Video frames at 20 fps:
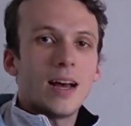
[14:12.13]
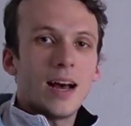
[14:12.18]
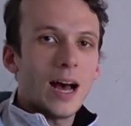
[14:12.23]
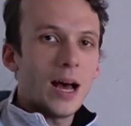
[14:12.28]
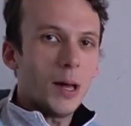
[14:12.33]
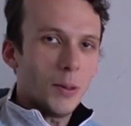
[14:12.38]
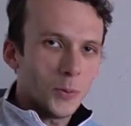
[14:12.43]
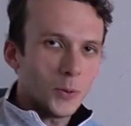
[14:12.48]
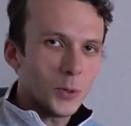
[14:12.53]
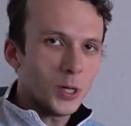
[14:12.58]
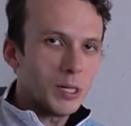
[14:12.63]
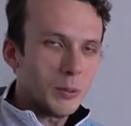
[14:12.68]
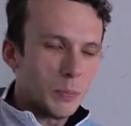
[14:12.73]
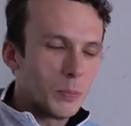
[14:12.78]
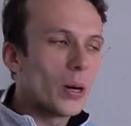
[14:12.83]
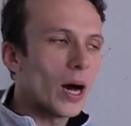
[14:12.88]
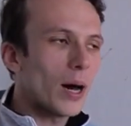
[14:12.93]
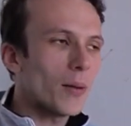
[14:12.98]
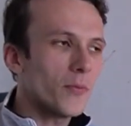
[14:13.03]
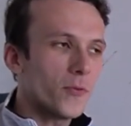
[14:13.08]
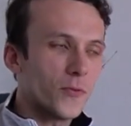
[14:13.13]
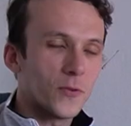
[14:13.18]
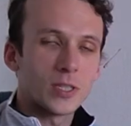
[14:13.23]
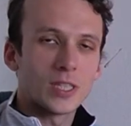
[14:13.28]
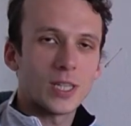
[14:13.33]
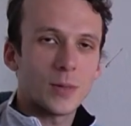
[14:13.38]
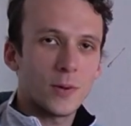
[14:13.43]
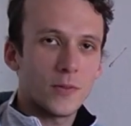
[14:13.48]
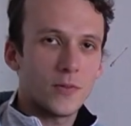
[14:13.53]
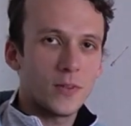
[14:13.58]
I'm really pumped for
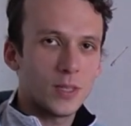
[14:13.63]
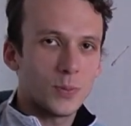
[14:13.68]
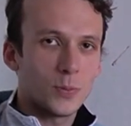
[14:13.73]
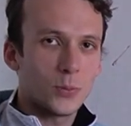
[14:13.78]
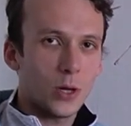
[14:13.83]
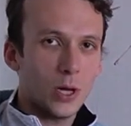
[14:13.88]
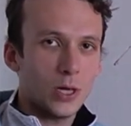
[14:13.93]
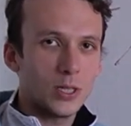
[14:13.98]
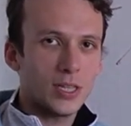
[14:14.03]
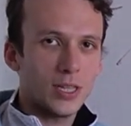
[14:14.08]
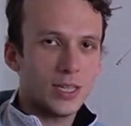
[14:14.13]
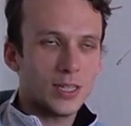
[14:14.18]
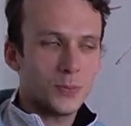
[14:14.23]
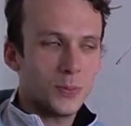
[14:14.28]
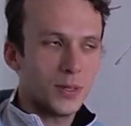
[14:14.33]
some of these projects